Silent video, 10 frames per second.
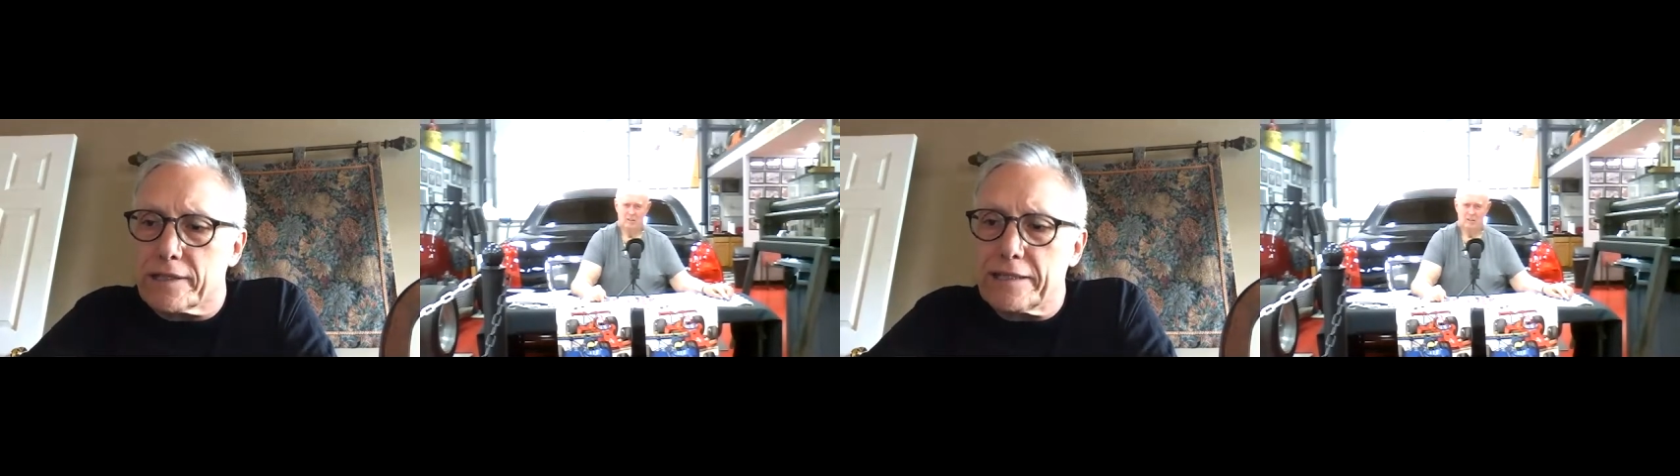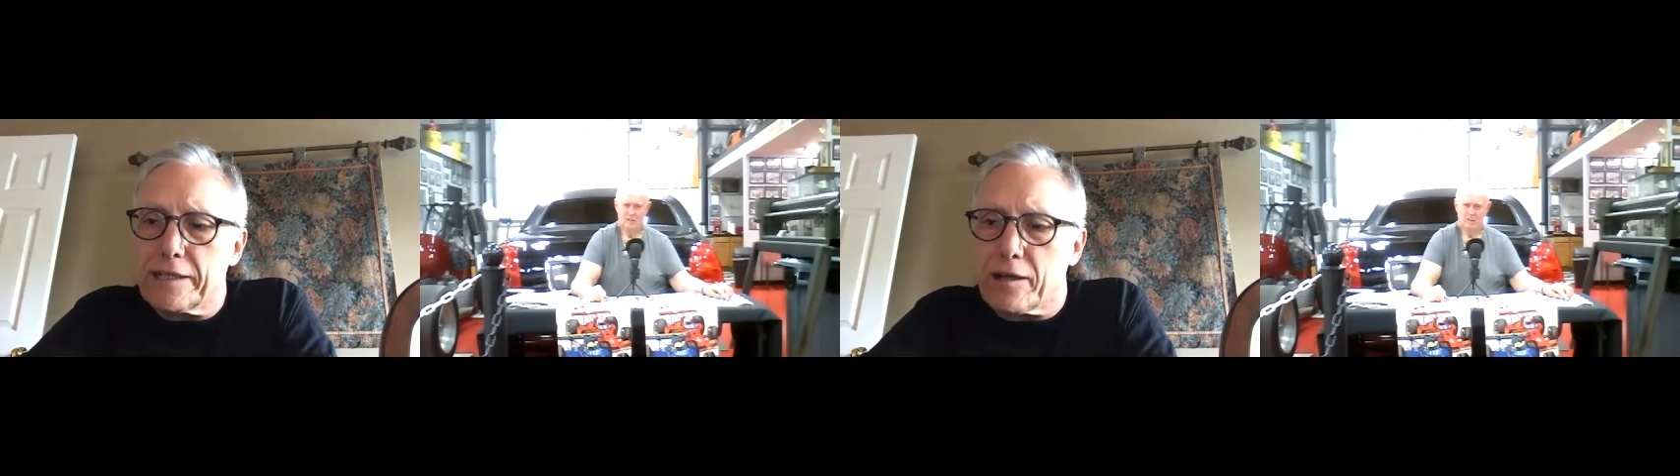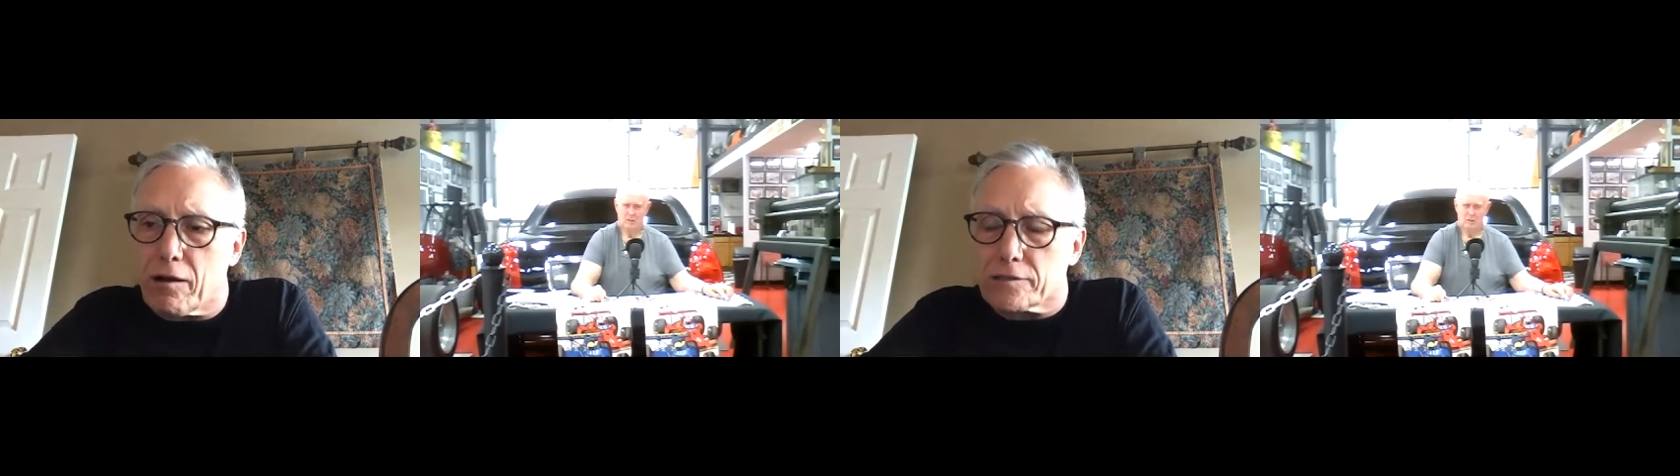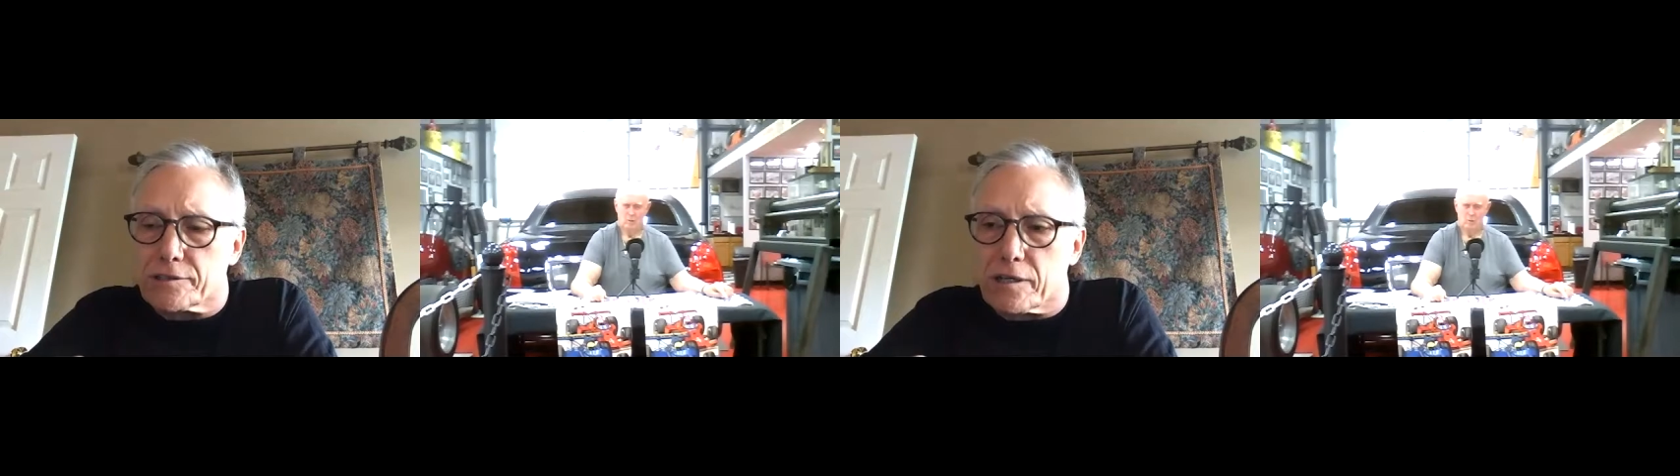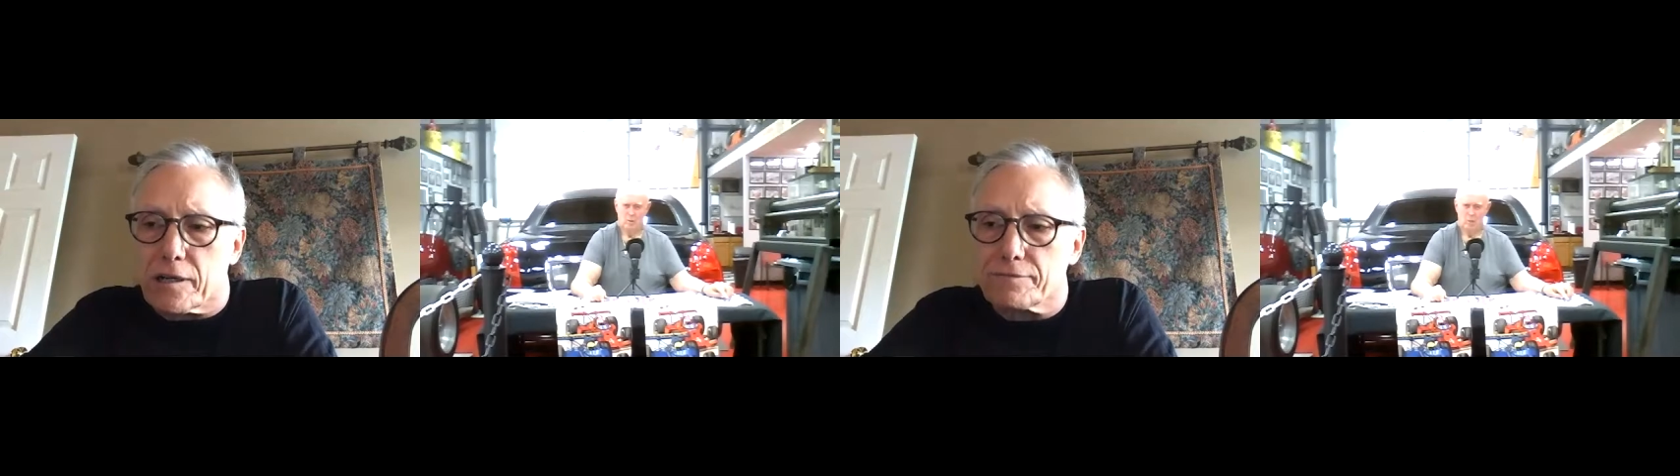IndyCar
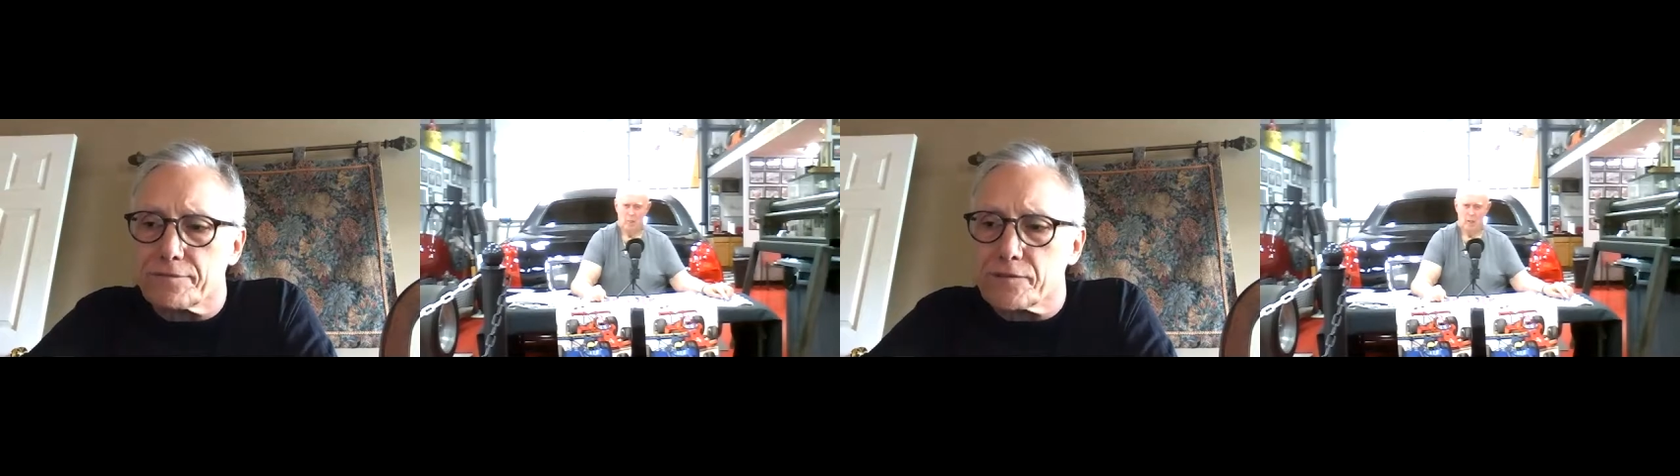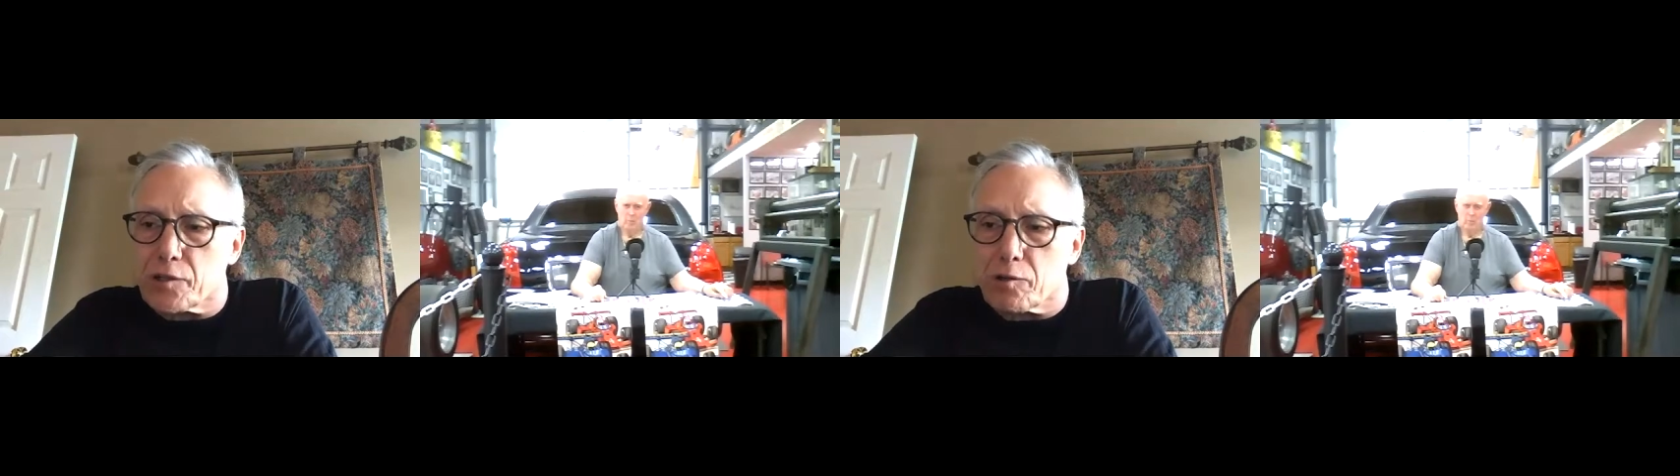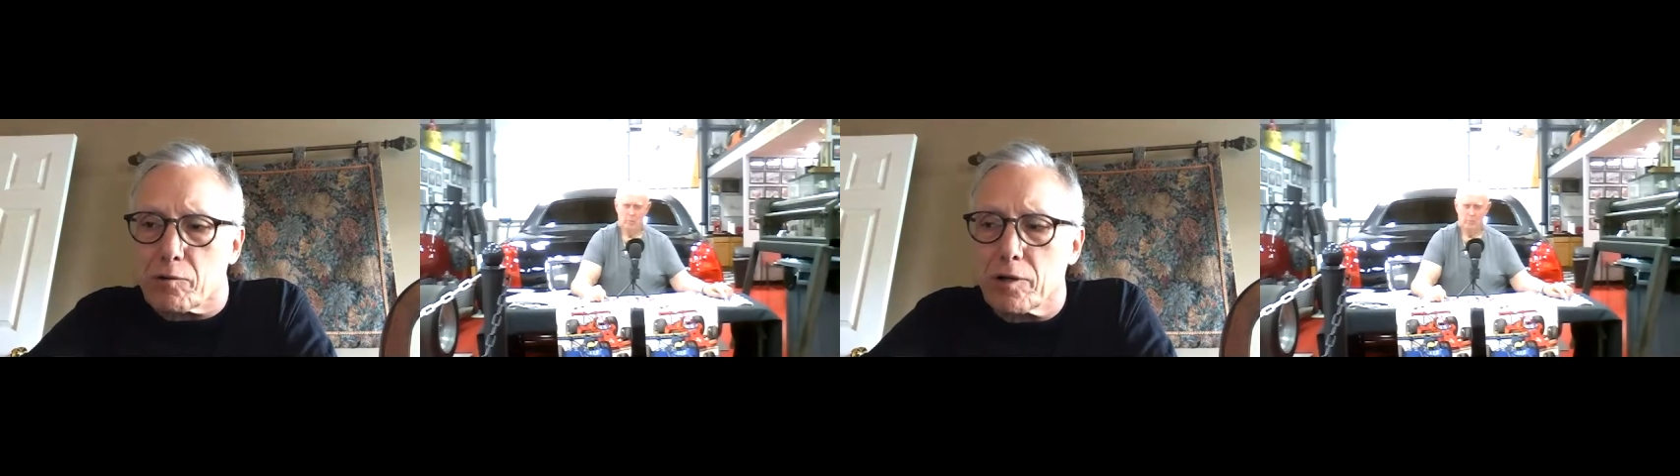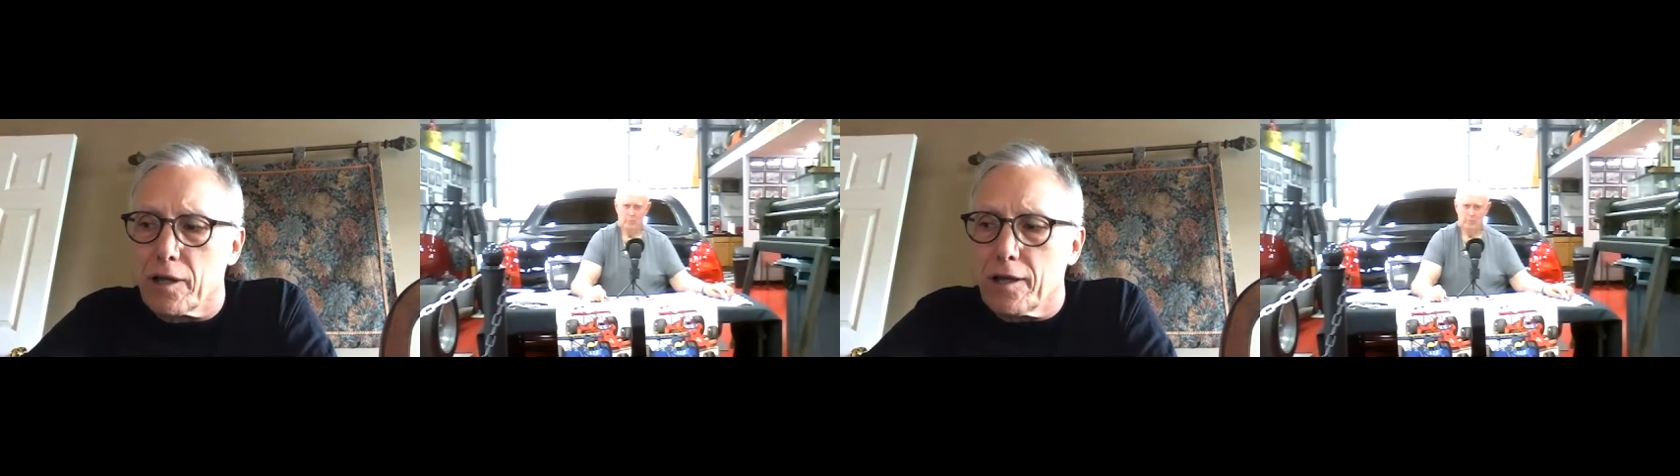stuff. So